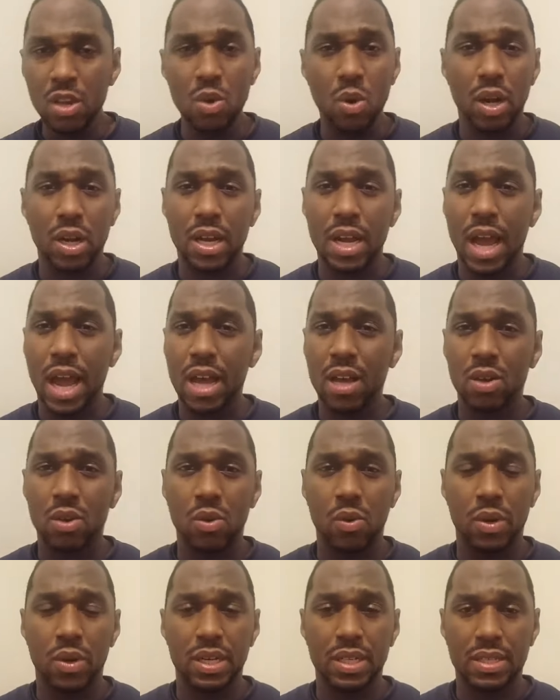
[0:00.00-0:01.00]
you are not
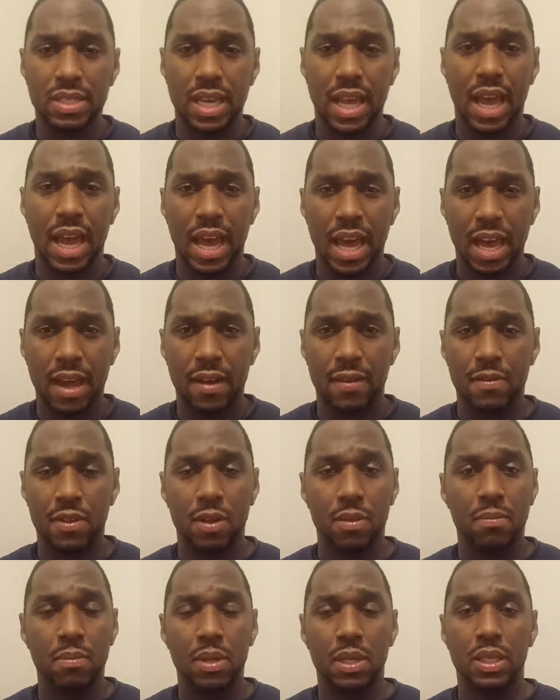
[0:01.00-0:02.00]
going to have
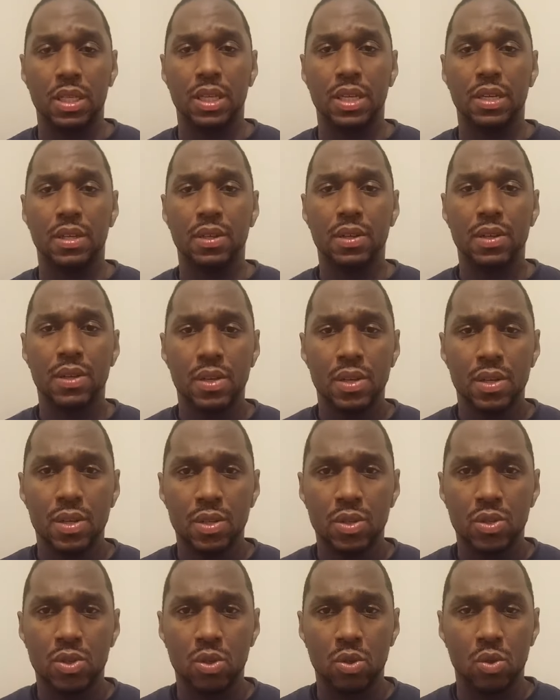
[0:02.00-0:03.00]
the ability
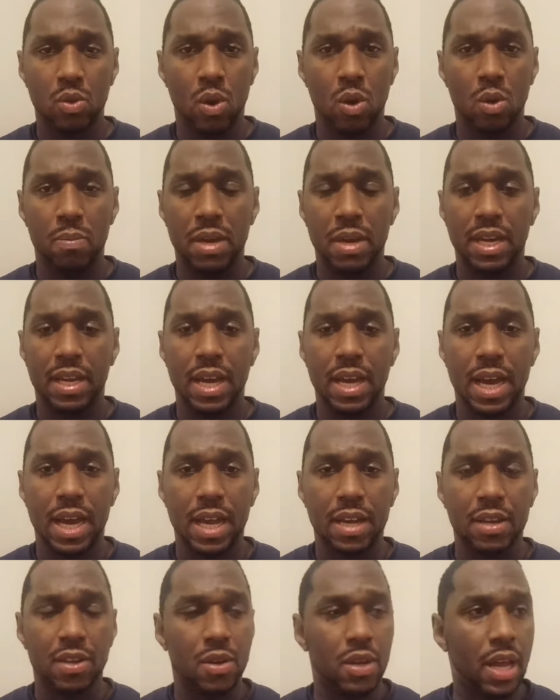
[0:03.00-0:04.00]
to obey
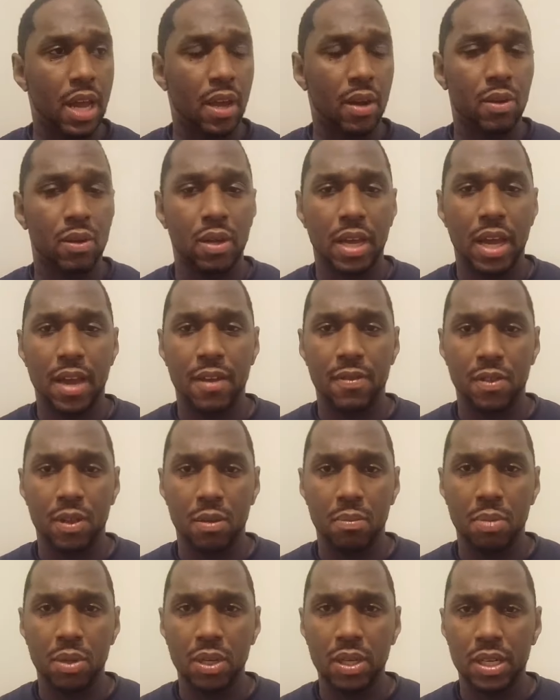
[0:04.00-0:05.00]
God. You're not going to have the
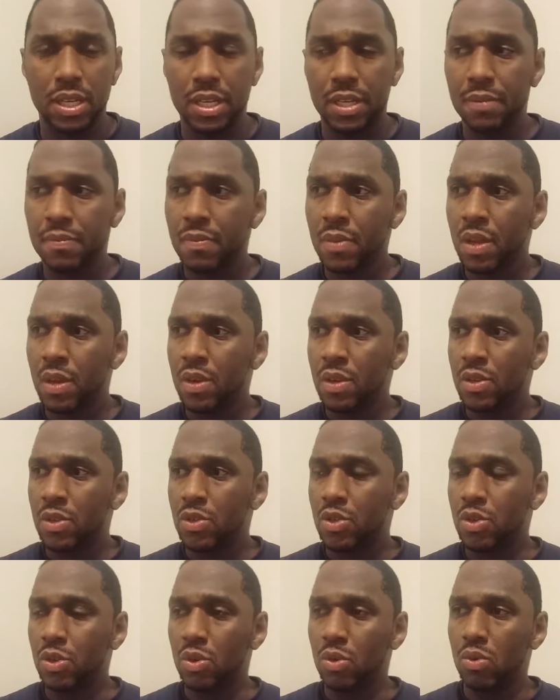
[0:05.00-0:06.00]
ability
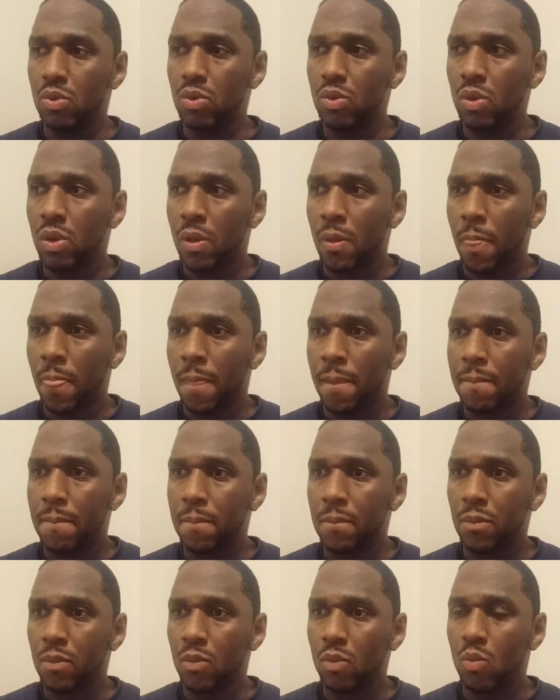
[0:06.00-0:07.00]
to
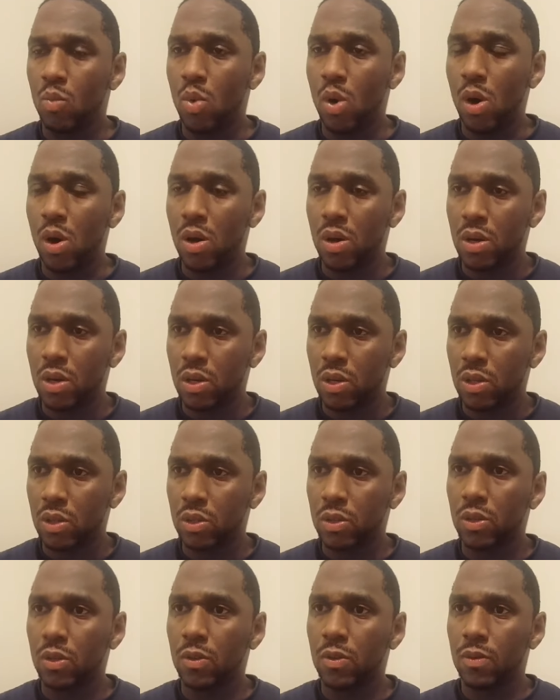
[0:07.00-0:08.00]
walk
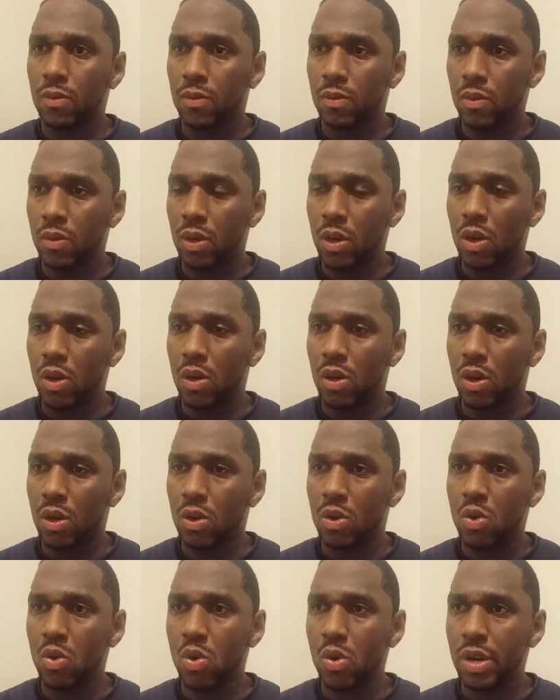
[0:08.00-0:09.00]

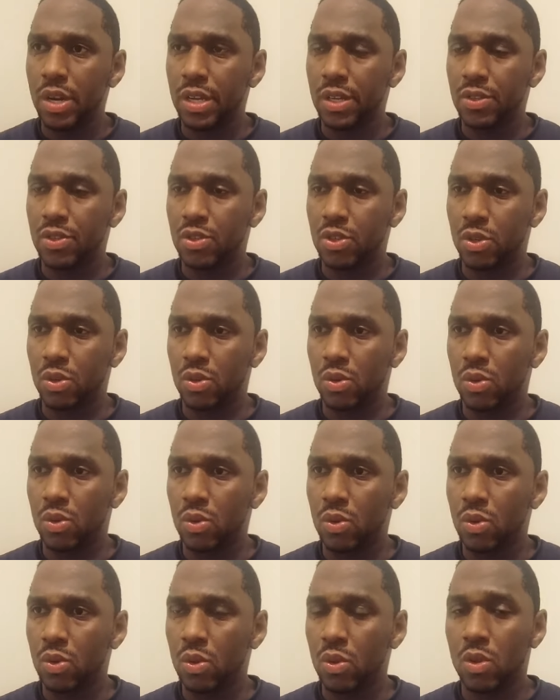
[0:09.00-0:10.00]
according
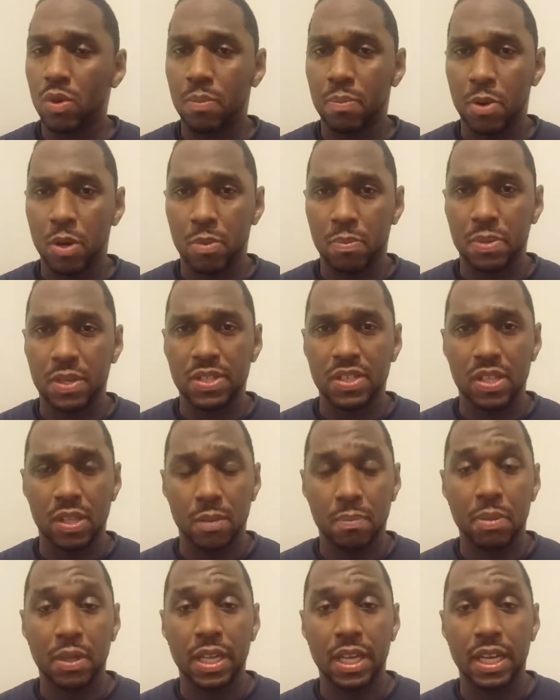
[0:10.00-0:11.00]
to the purpose and
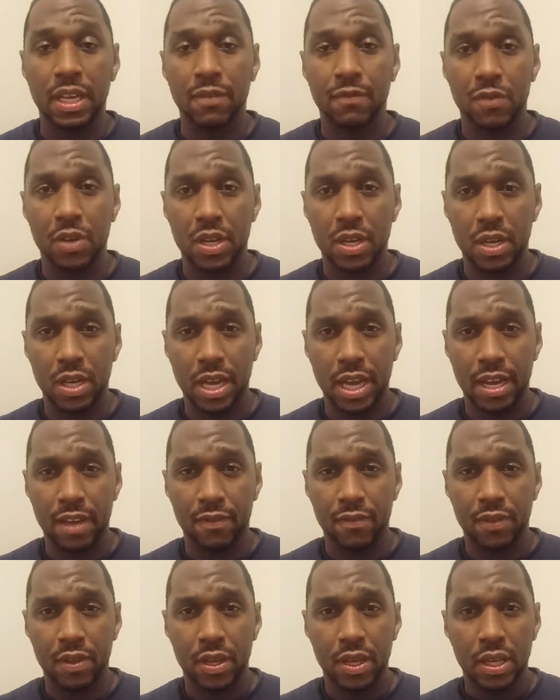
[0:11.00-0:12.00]
the plan for your
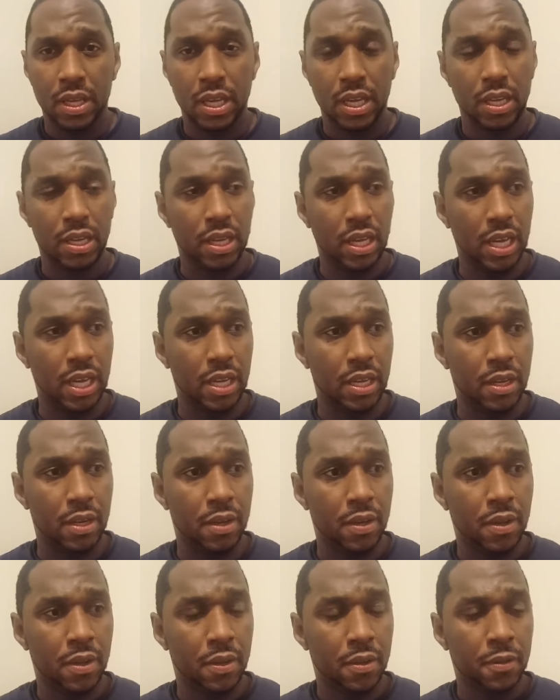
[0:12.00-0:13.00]
life.
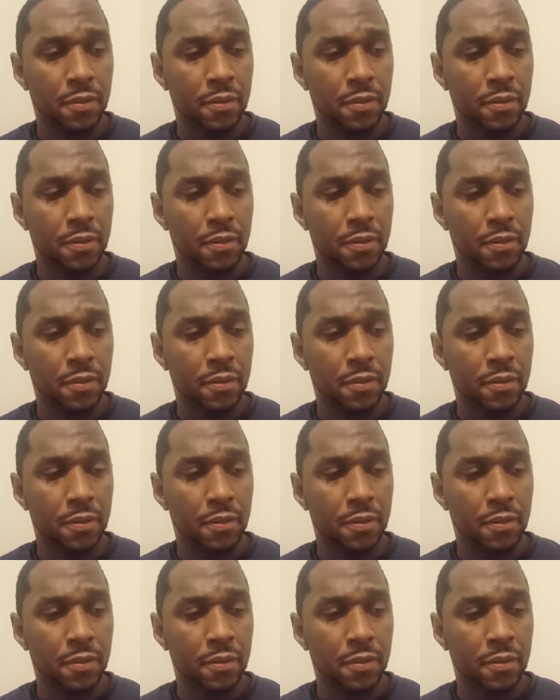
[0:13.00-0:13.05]
And